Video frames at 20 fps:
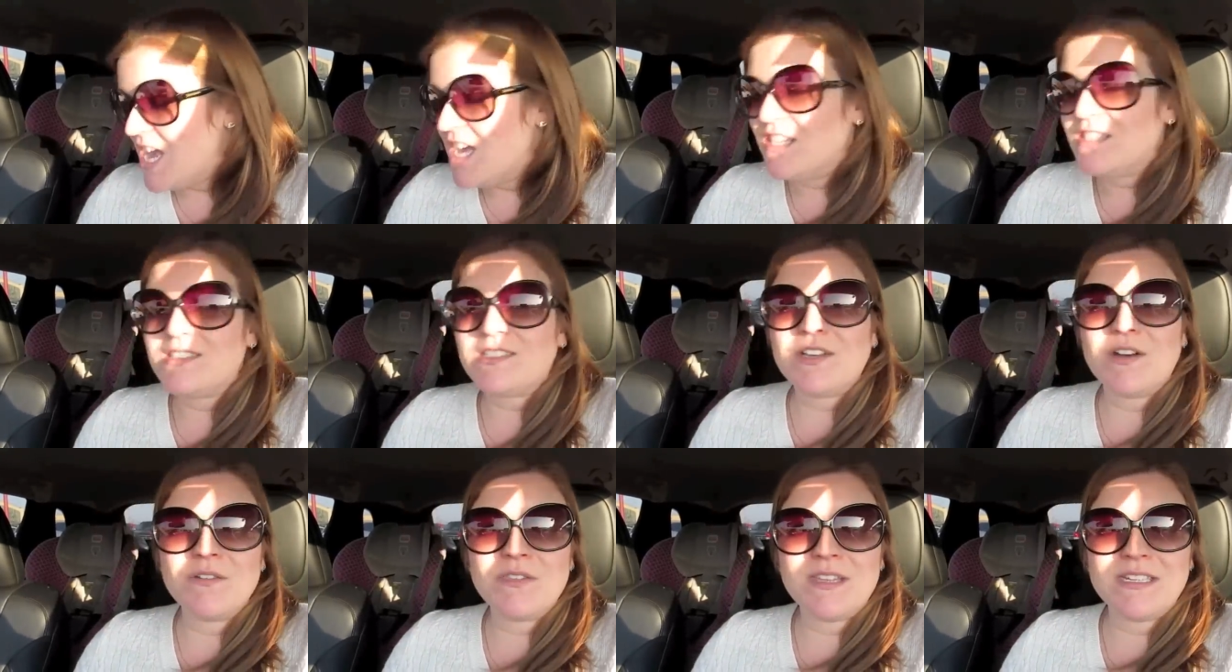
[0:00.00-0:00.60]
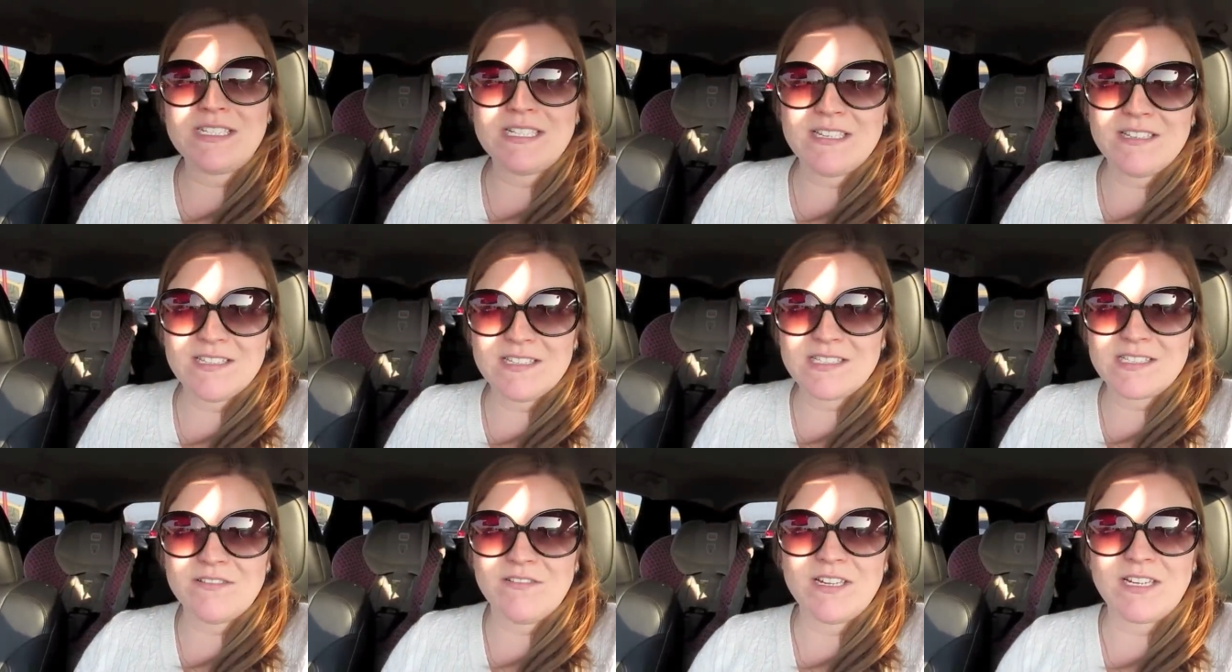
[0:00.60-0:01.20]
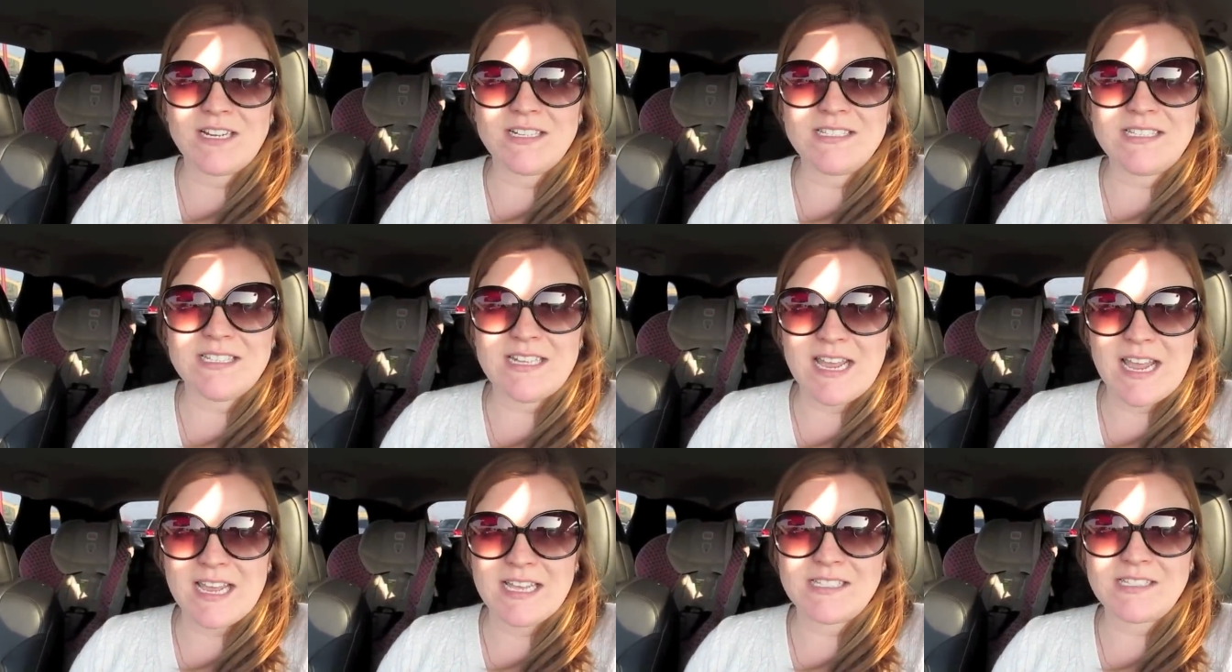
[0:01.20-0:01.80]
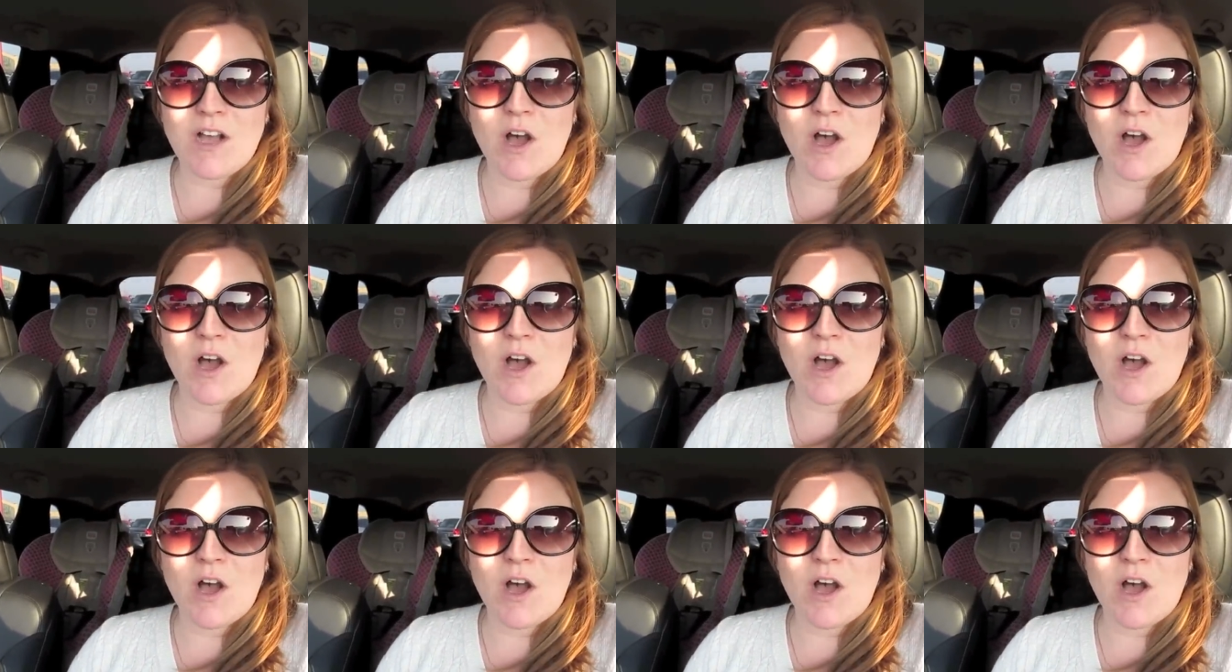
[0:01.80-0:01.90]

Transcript: So the deal that's going on today is